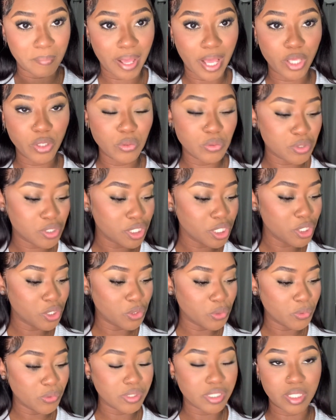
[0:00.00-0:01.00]
I usually
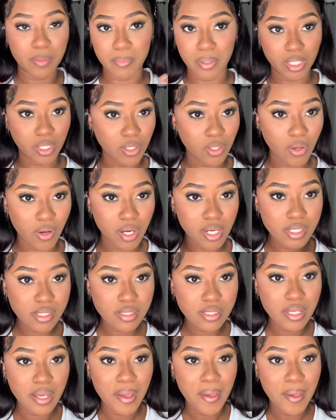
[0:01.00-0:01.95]
use the butter gloss,